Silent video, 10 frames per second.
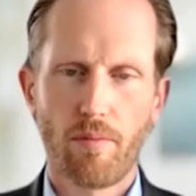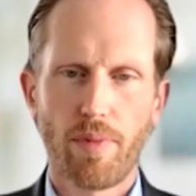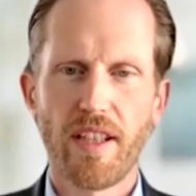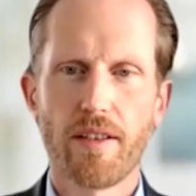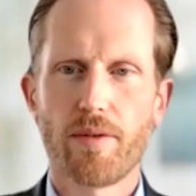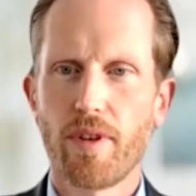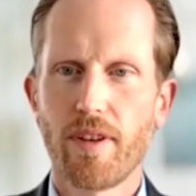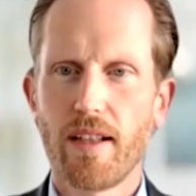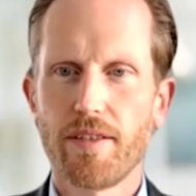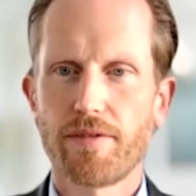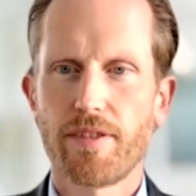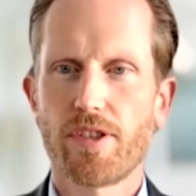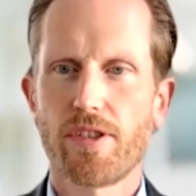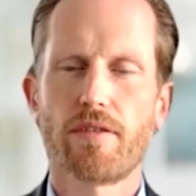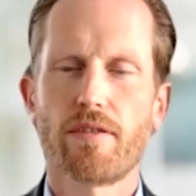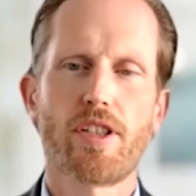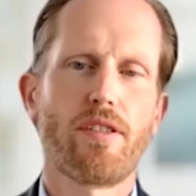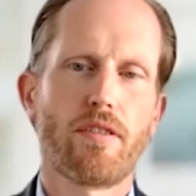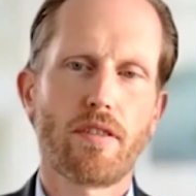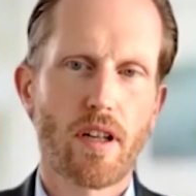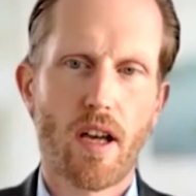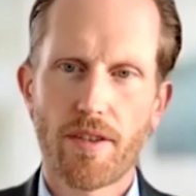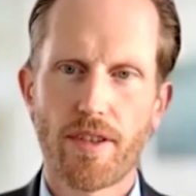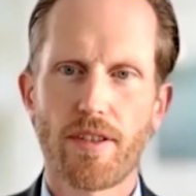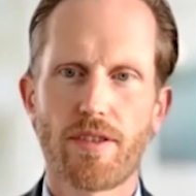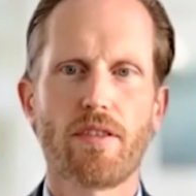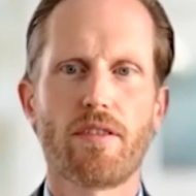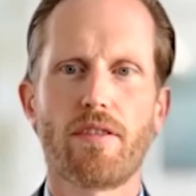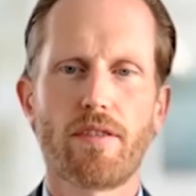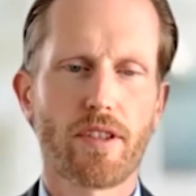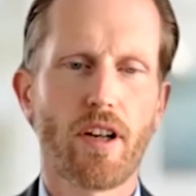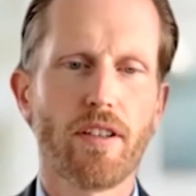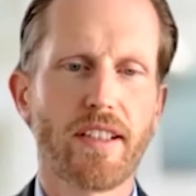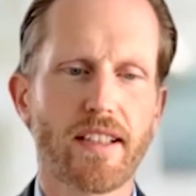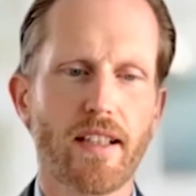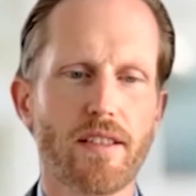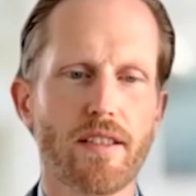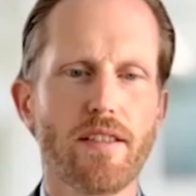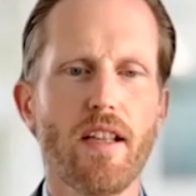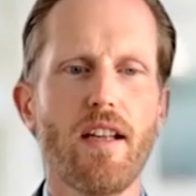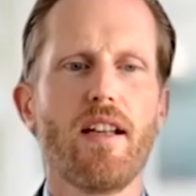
be it with laser vision correction or glasses or, or contact lenses,